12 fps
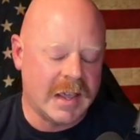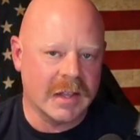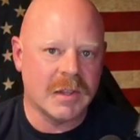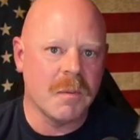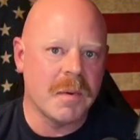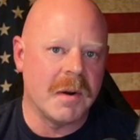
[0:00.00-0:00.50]
I
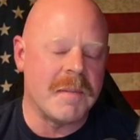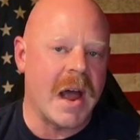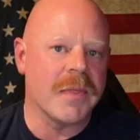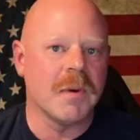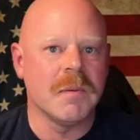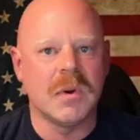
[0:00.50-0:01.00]
kicked open a
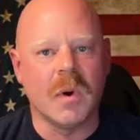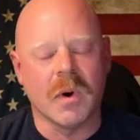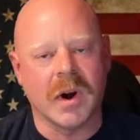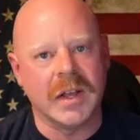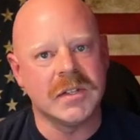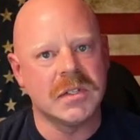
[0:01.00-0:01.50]
bathroom
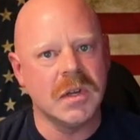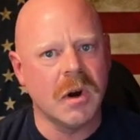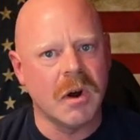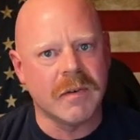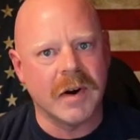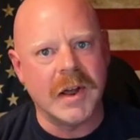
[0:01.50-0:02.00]
door and I
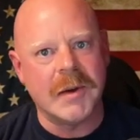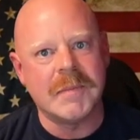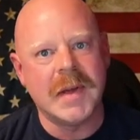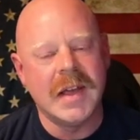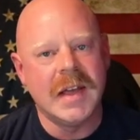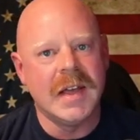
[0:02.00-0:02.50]
stood over him